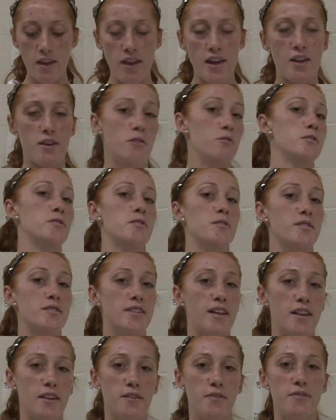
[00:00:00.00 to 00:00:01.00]
and also a
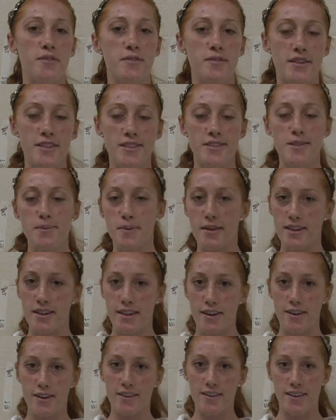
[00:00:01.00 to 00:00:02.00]
telephone needs to be
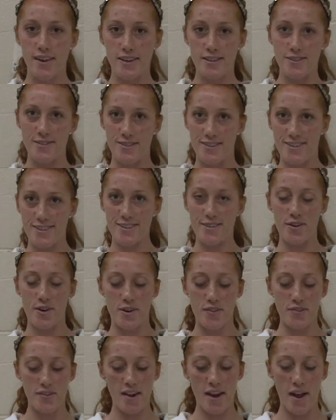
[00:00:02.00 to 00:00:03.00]
near in case you need to call
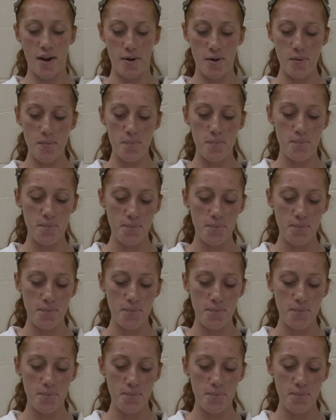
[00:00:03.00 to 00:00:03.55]
for help.